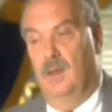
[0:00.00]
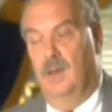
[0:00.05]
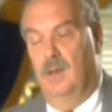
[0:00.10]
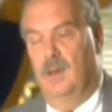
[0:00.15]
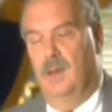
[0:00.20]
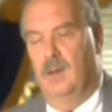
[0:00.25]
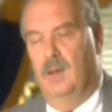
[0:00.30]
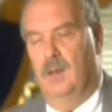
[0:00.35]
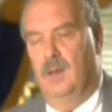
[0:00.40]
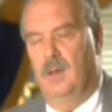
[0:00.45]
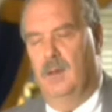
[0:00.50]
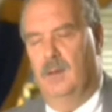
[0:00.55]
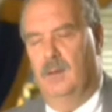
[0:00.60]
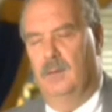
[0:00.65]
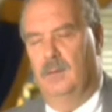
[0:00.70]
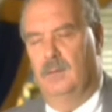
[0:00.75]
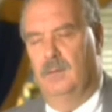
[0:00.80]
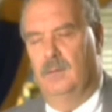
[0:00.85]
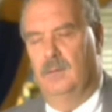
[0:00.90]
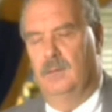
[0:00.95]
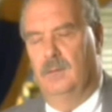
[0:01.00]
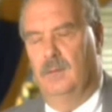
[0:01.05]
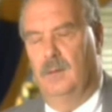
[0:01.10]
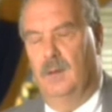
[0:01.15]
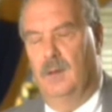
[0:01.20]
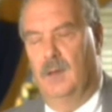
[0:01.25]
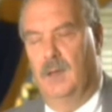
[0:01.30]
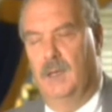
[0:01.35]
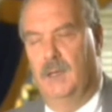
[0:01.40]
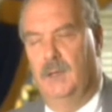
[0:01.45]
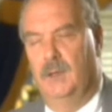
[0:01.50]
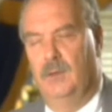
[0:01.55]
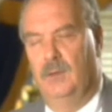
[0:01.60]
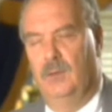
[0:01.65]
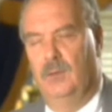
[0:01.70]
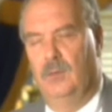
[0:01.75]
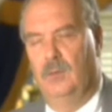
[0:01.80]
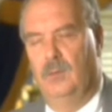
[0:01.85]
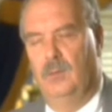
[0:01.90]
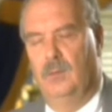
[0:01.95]
And I
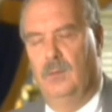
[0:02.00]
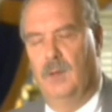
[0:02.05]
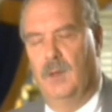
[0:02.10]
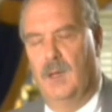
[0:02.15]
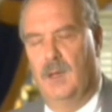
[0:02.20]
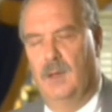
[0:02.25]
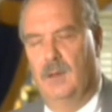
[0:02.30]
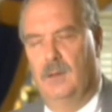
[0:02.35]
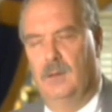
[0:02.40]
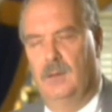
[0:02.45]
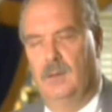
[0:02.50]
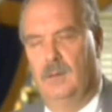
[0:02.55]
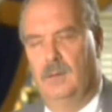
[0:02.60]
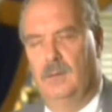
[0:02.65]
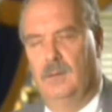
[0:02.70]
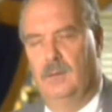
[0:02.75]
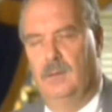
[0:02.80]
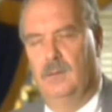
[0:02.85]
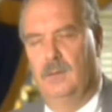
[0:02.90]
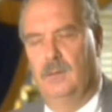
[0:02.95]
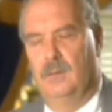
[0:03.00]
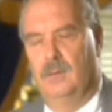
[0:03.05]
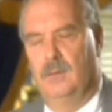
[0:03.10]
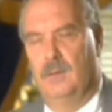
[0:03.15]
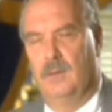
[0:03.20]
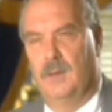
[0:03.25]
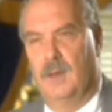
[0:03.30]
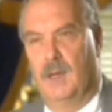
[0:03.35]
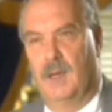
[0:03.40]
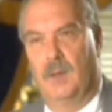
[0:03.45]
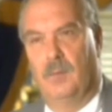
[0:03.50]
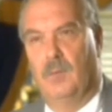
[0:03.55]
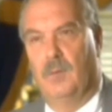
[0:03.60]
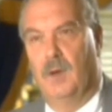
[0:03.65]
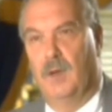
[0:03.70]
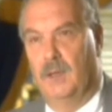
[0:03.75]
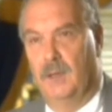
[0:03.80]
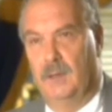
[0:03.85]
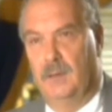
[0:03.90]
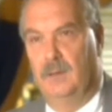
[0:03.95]
knew that I
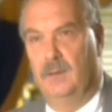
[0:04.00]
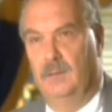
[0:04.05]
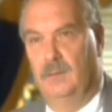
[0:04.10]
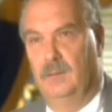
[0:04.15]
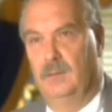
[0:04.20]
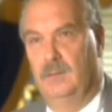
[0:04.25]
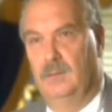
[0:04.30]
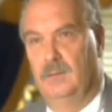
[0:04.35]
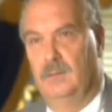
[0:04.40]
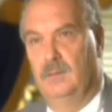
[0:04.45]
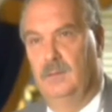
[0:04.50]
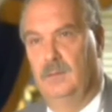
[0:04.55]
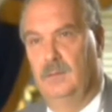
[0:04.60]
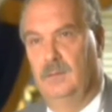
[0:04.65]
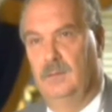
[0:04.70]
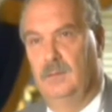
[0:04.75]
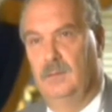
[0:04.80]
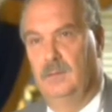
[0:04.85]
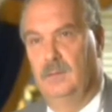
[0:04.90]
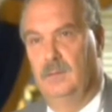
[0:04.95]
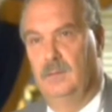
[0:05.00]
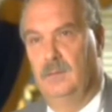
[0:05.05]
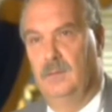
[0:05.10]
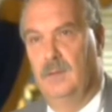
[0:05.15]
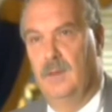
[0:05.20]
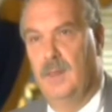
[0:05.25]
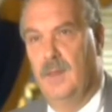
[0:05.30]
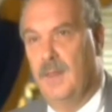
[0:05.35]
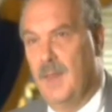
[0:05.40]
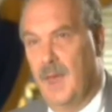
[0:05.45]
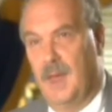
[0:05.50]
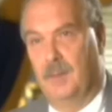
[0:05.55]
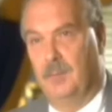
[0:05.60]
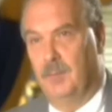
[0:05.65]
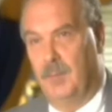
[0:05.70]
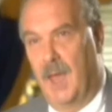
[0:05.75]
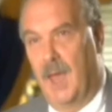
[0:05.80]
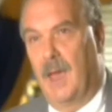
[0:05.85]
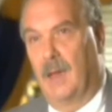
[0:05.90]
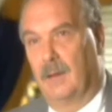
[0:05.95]
wanted that
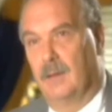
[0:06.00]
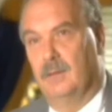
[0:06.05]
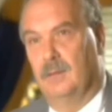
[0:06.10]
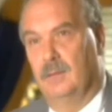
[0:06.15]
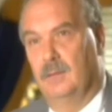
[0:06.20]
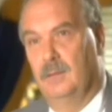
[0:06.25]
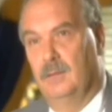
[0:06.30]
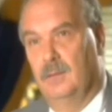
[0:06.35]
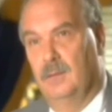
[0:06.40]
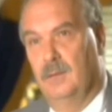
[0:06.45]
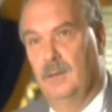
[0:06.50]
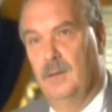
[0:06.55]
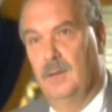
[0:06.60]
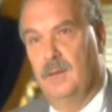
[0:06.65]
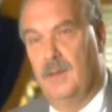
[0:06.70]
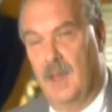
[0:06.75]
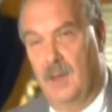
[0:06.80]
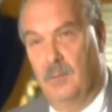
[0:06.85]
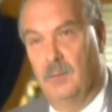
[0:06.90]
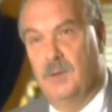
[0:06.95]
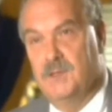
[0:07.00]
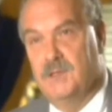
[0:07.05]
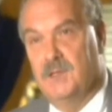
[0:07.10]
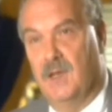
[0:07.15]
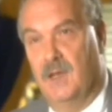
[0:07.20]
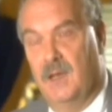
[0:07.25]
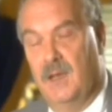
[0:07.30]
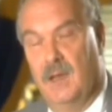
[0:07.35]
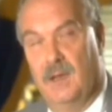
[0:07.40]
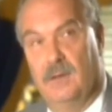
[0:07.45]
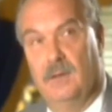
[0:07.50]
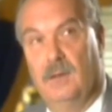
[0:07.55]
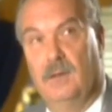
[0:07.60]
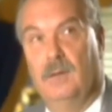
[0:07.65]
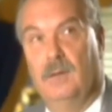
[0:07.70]
back, that which I had